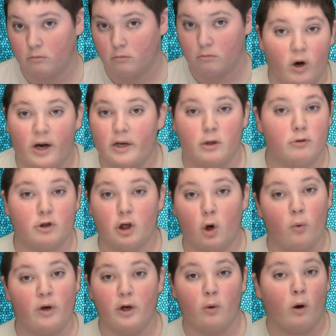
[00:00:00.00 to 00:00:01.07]
Brand new
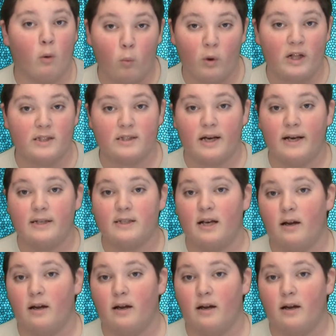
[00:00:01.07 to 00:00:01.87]
show we do on Wednesdays,